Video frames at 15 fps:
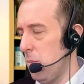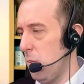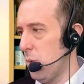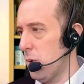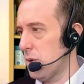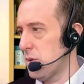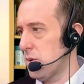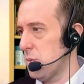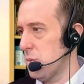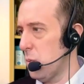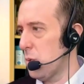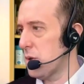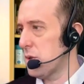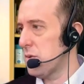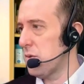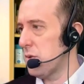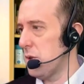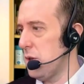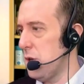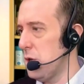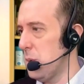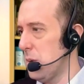works works for
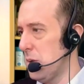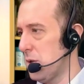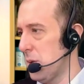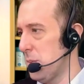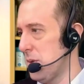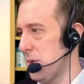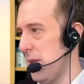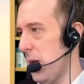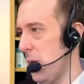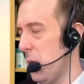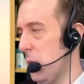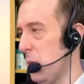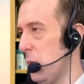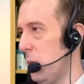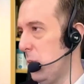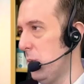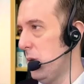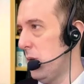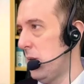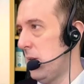you in terms of that whole